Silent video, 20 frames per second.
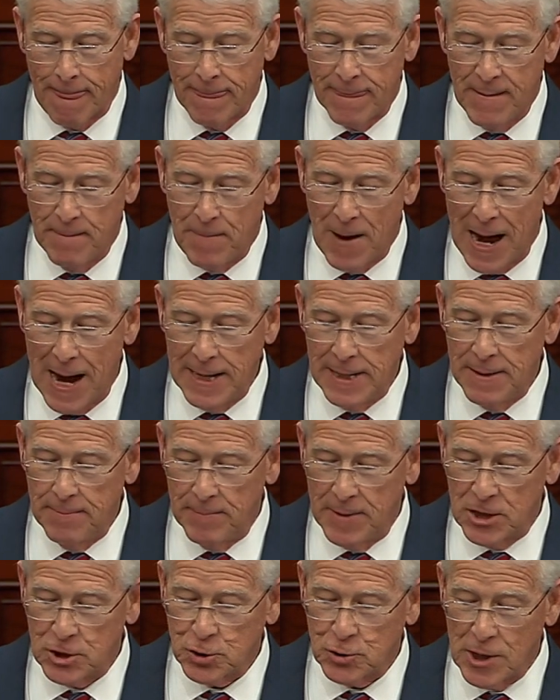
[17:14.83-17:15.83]
The Biden
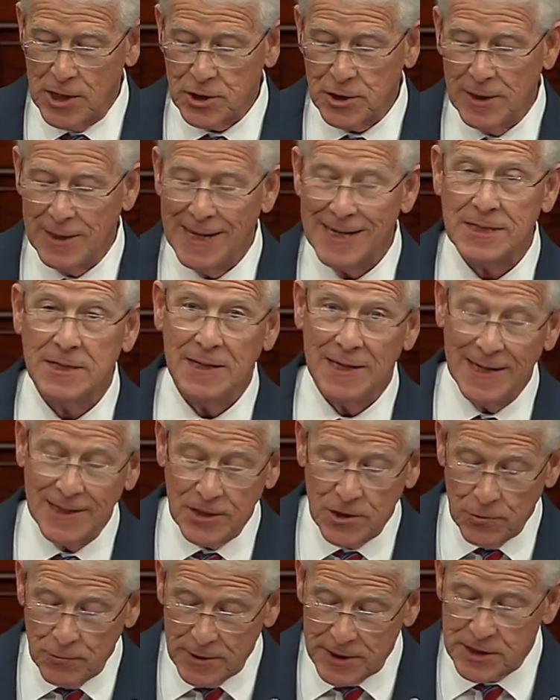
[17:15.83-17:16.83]
administration has yet
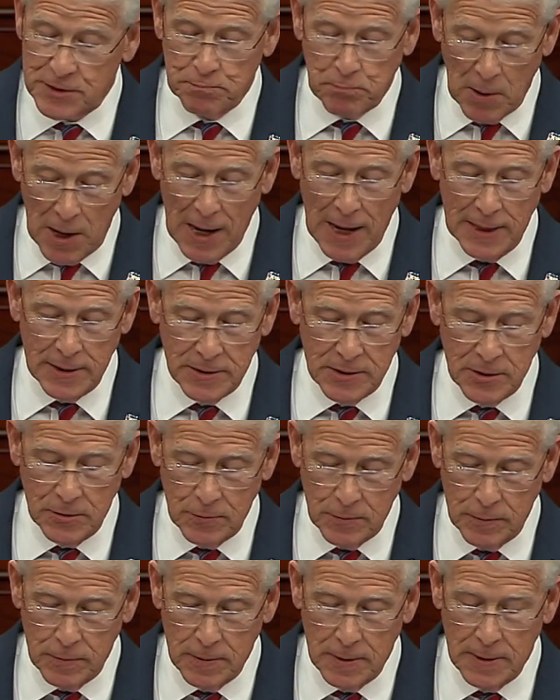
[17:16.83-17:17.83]
to respond
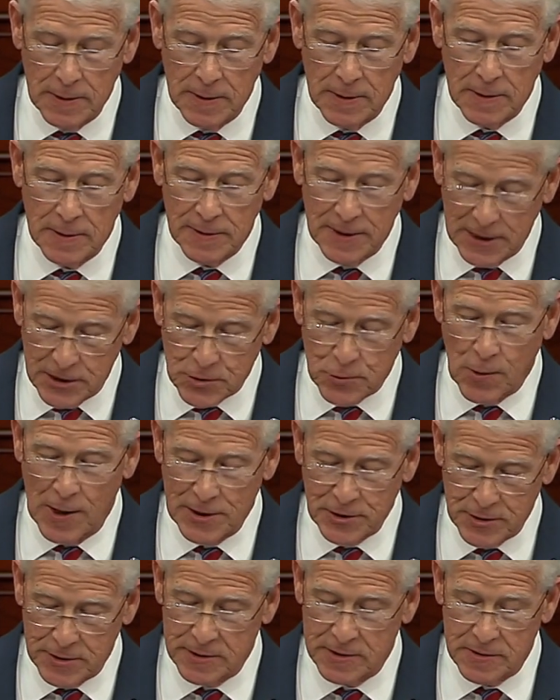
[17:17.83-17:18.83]
to these
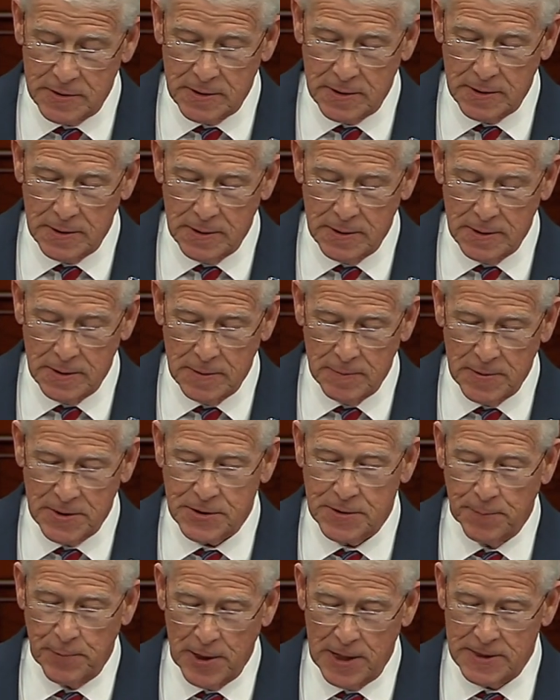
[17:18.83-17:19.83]
questions,
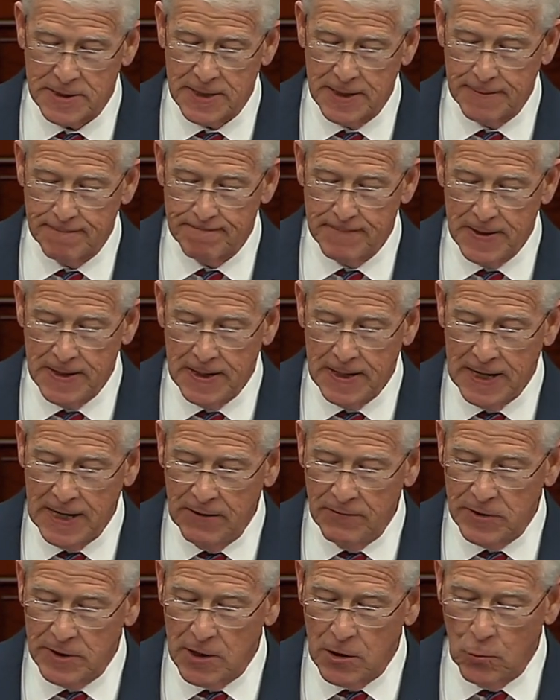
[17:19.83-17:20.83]
Mr. President,
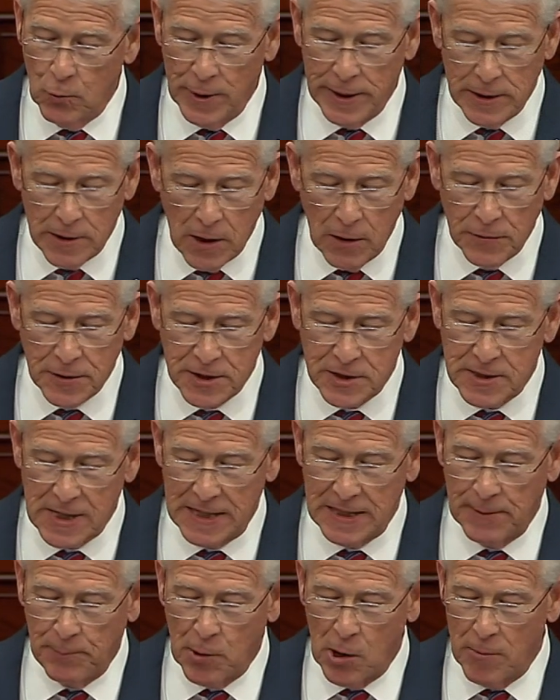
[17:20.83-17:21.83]
even though we know the
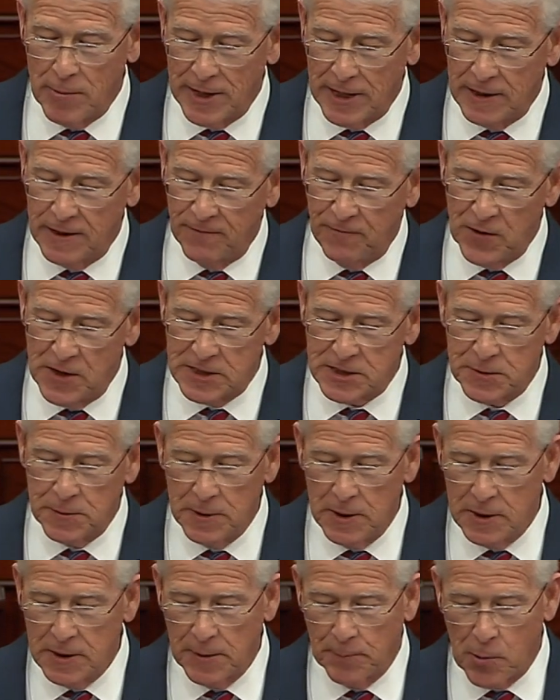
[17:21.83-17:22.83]
State Department and Defense
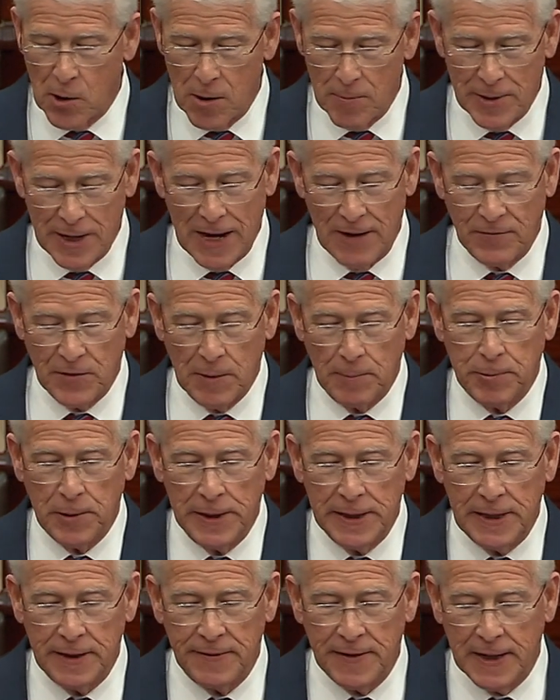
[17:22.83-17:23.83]
Department have
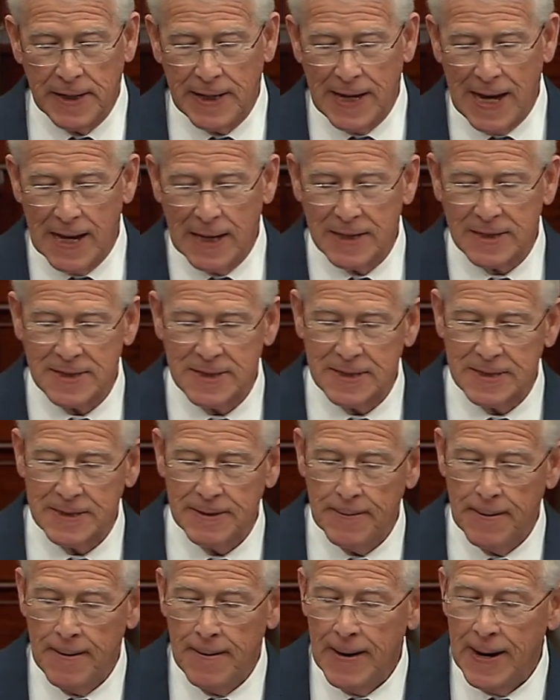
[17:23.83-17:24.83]
completed the analysis.
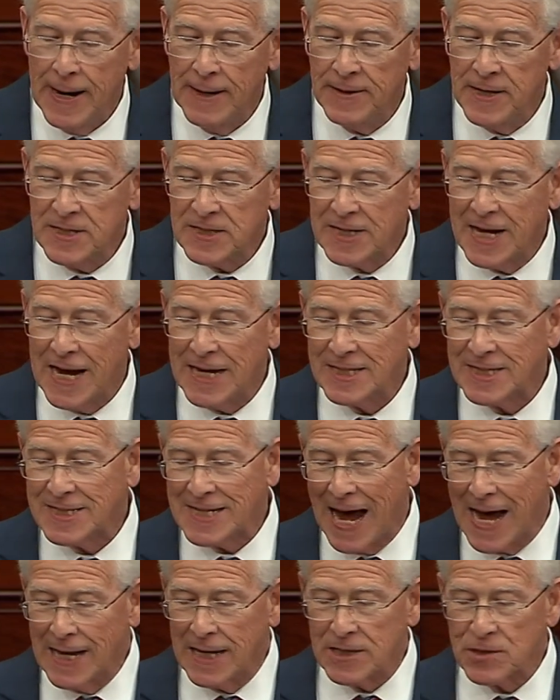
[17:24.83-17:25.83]
In this case,
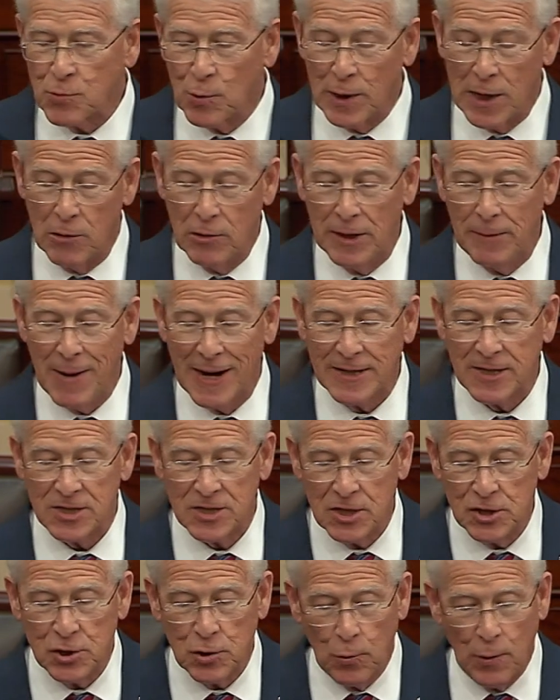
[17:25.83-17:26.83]
silence will only make the
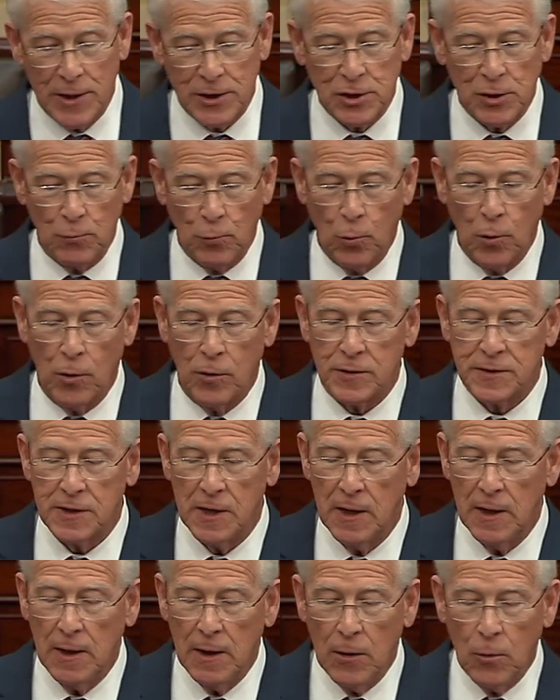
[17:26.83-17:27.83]
situation worse.
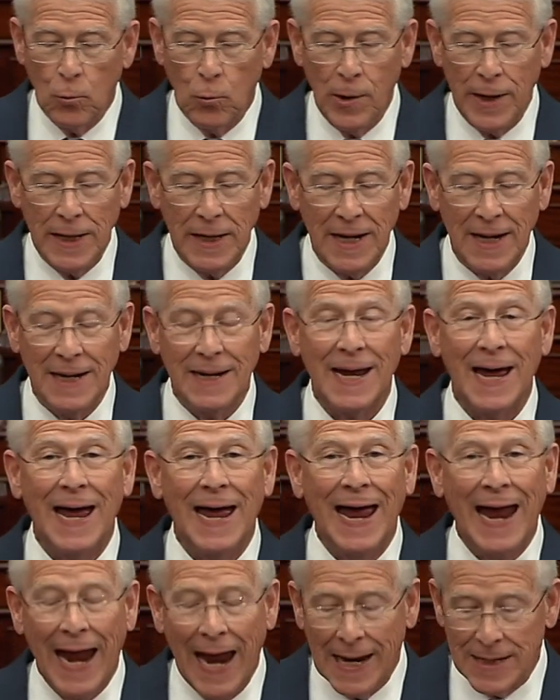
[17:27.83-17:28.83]
We need
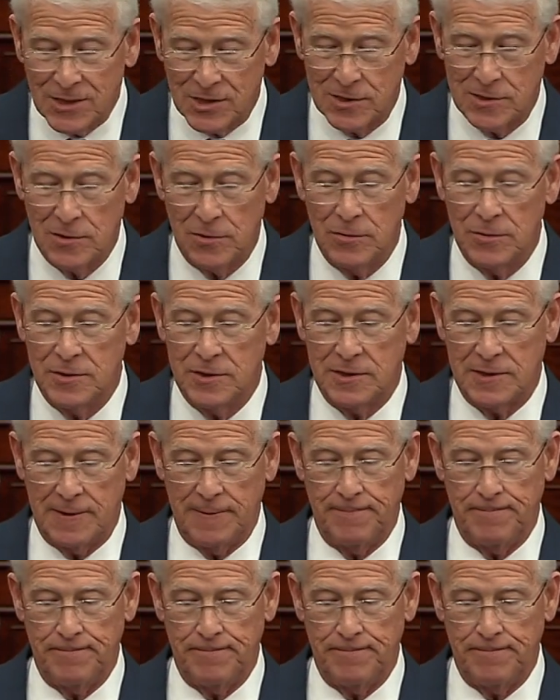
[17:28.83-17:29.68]
answers.